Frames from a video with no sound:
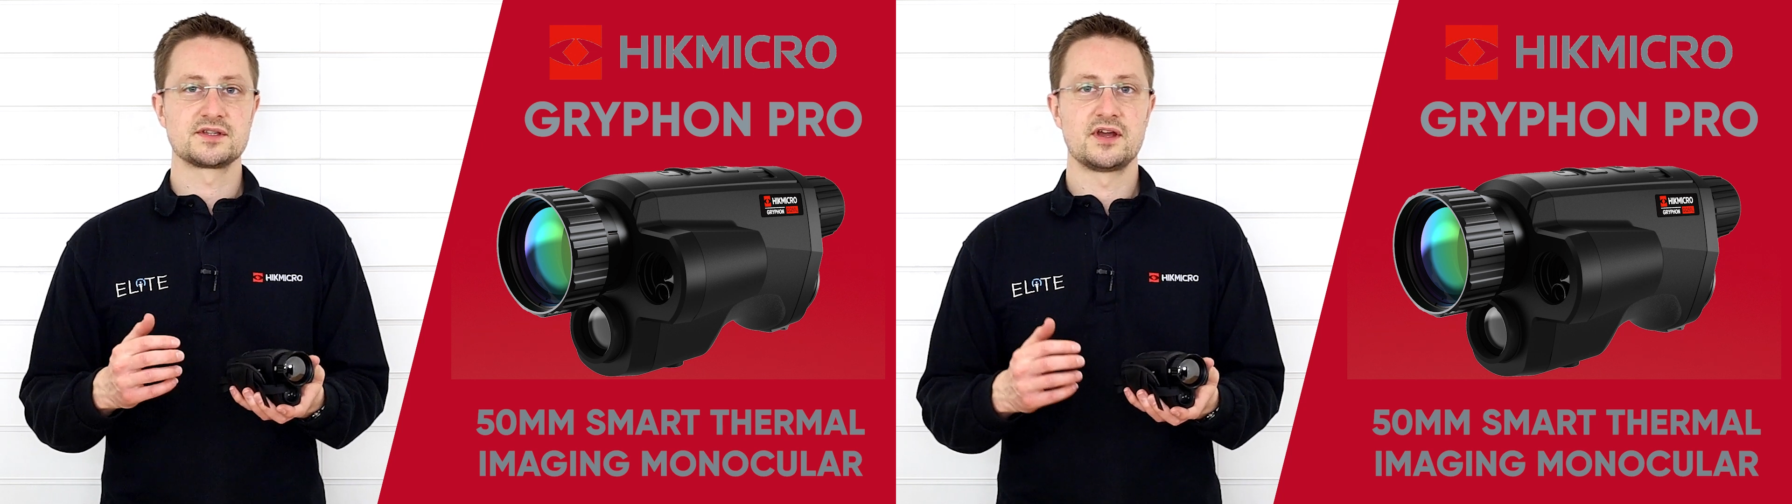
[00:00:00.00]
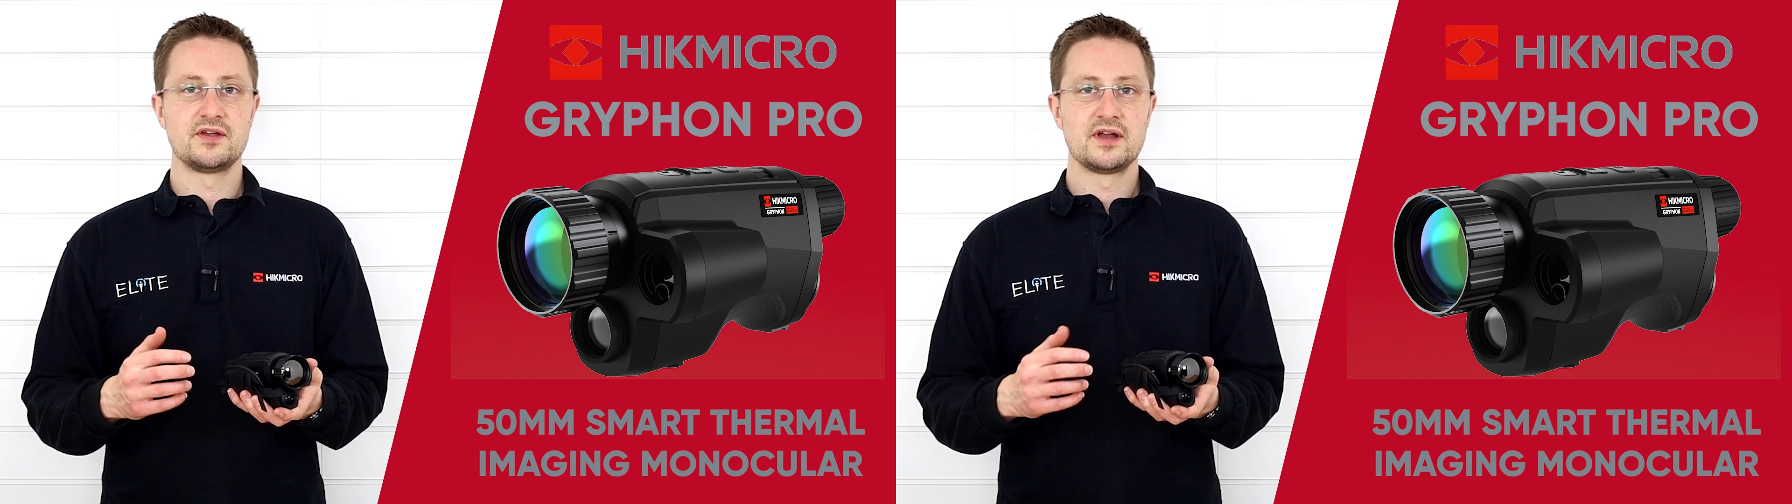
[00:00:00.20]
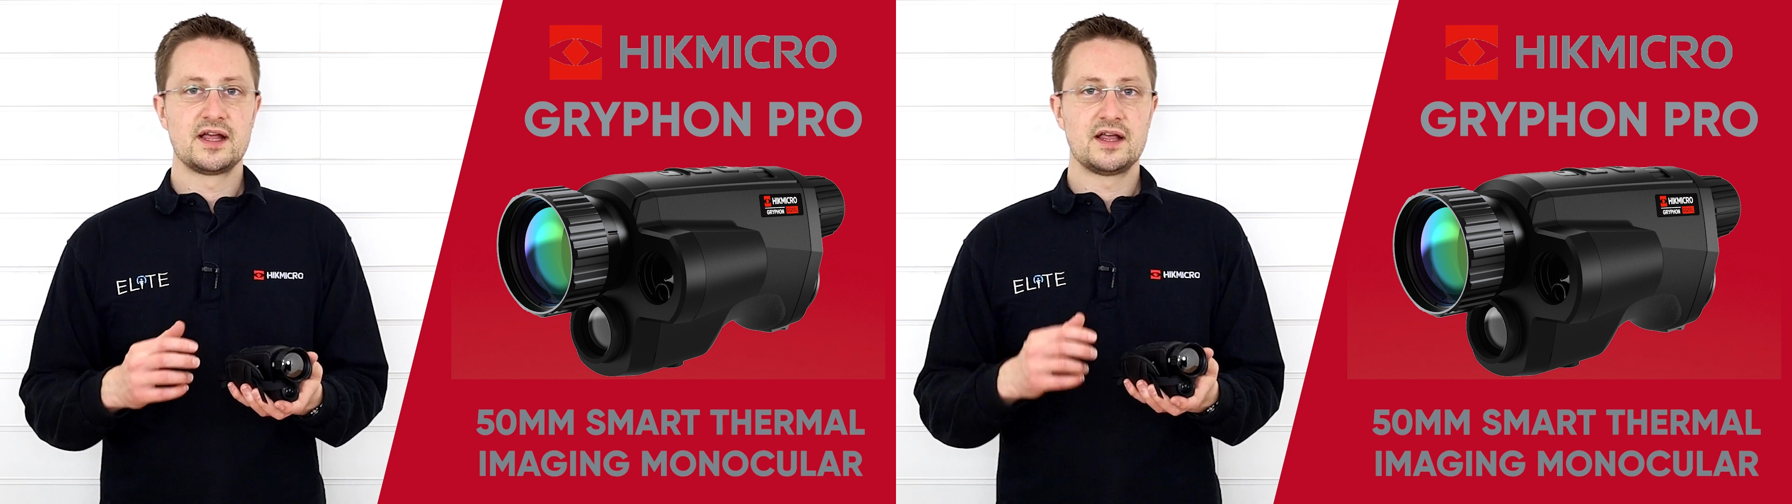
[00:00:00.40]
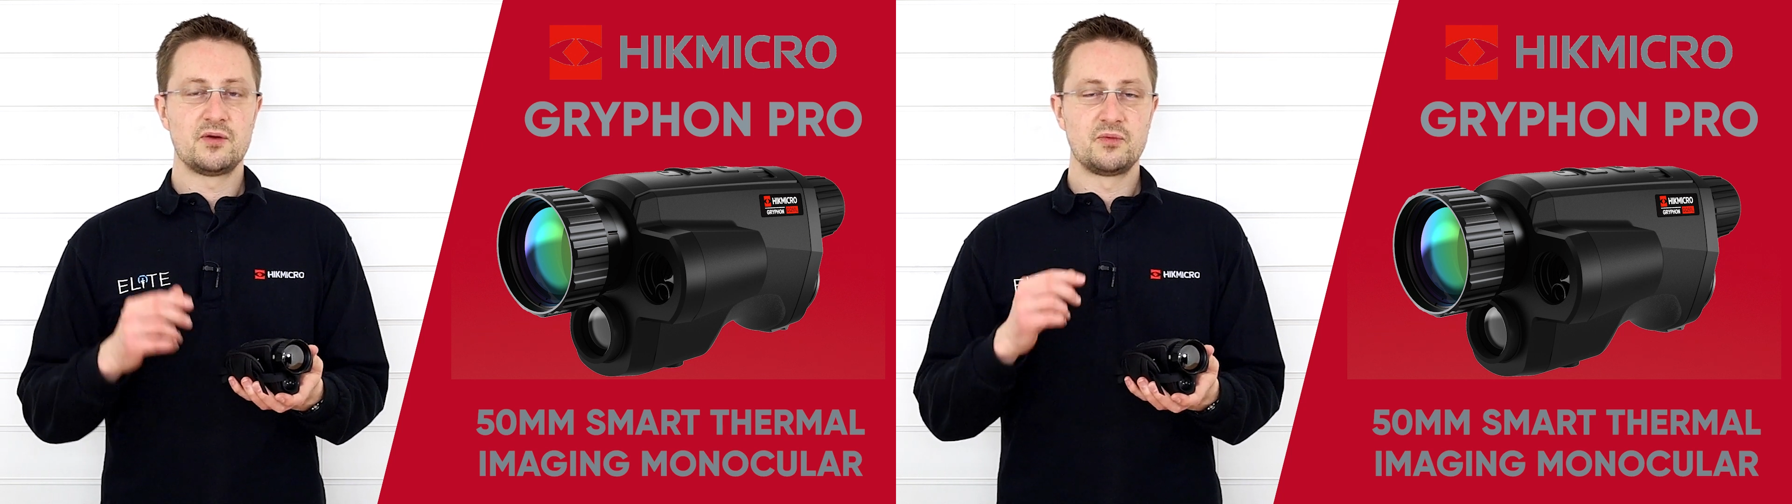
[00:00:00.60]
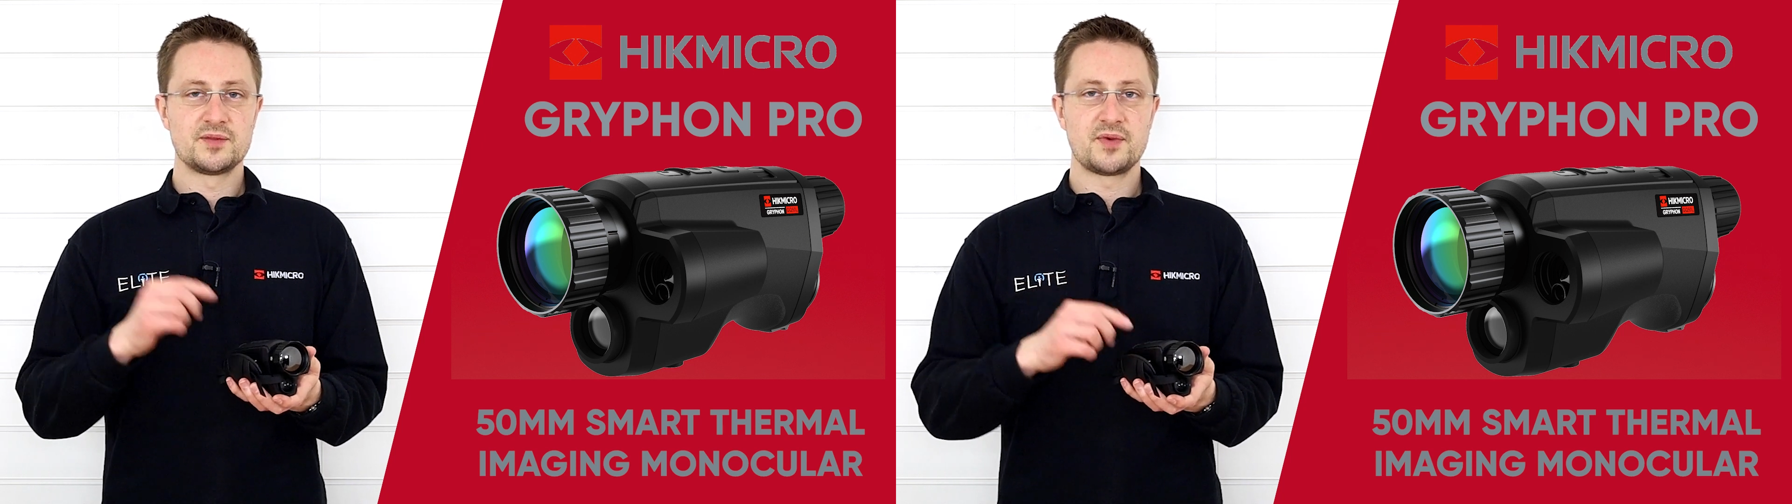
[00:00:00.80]
So
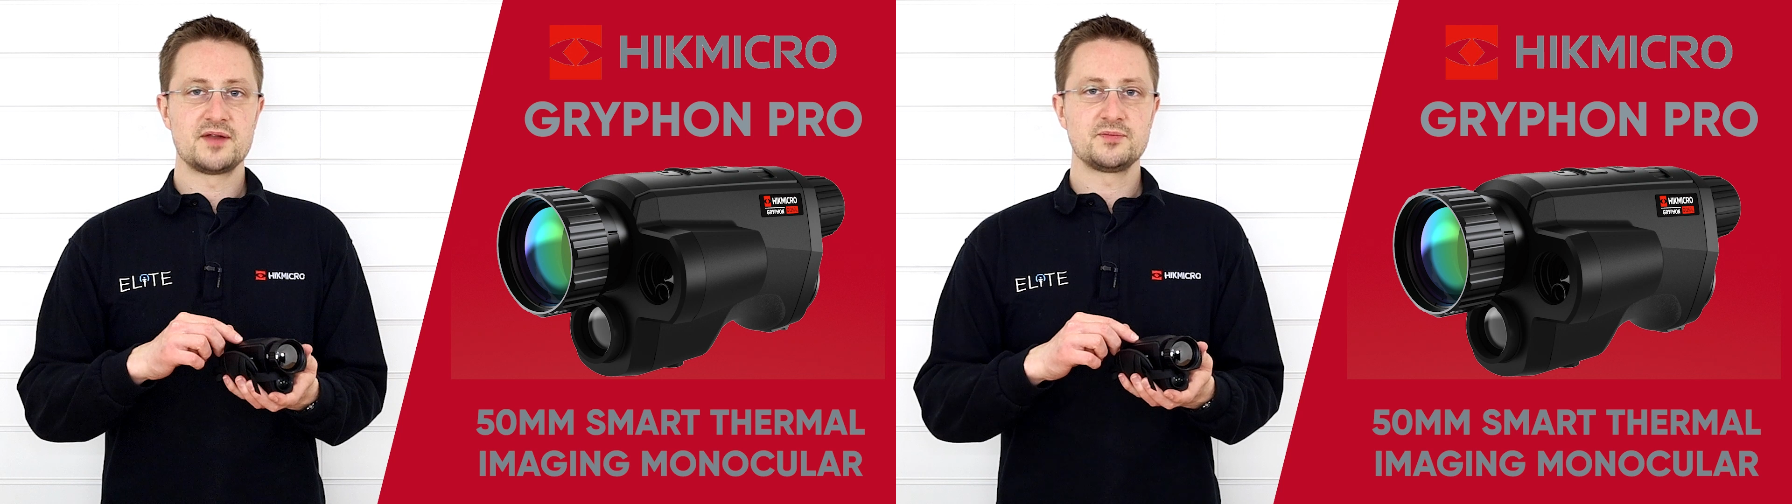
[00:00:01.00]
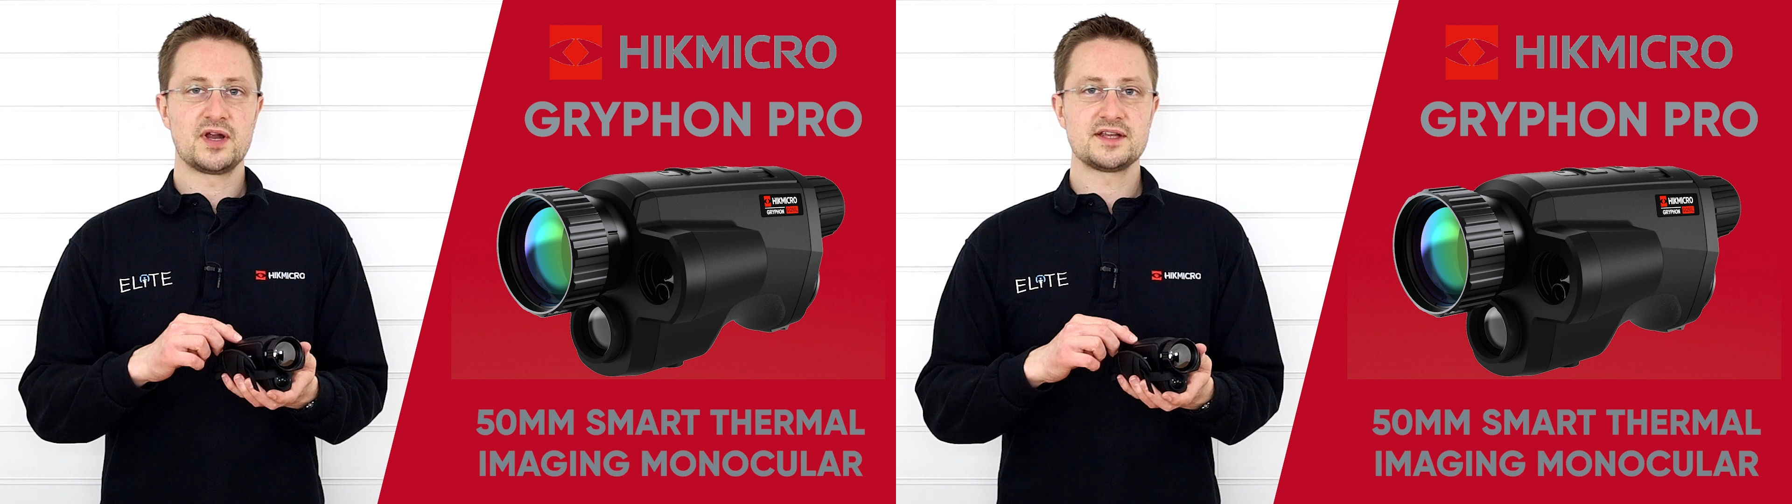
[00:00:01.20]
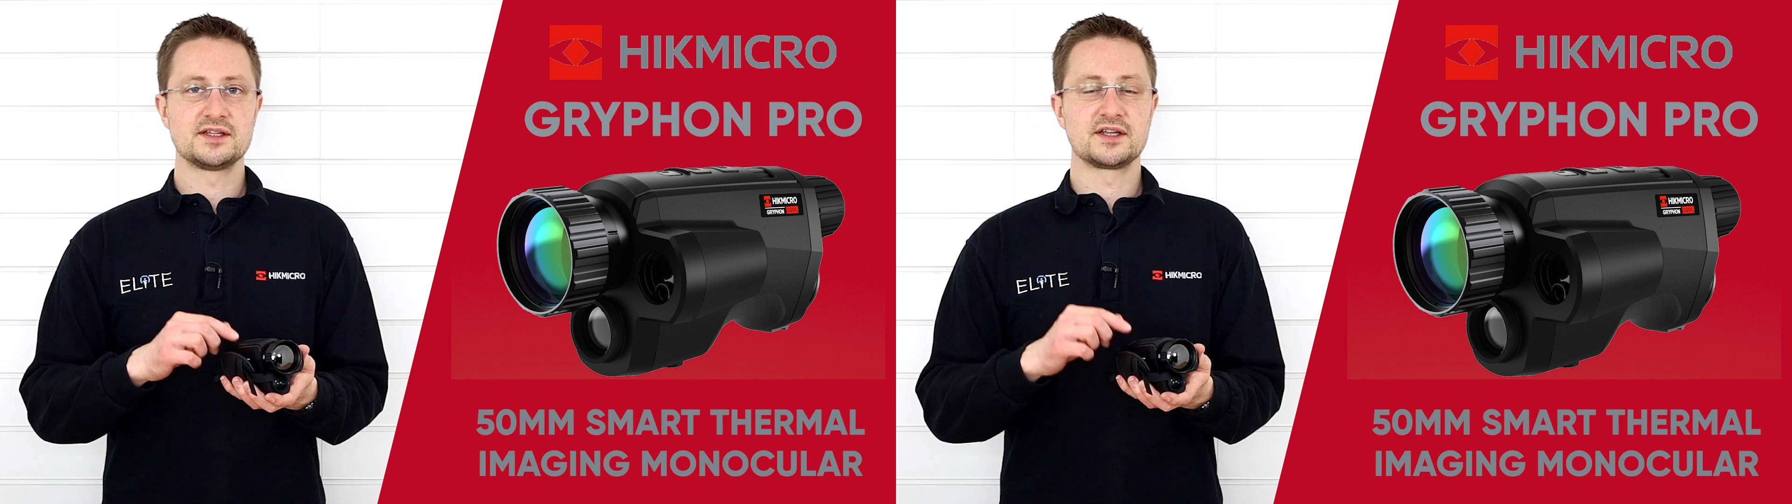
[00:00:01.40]
with a button press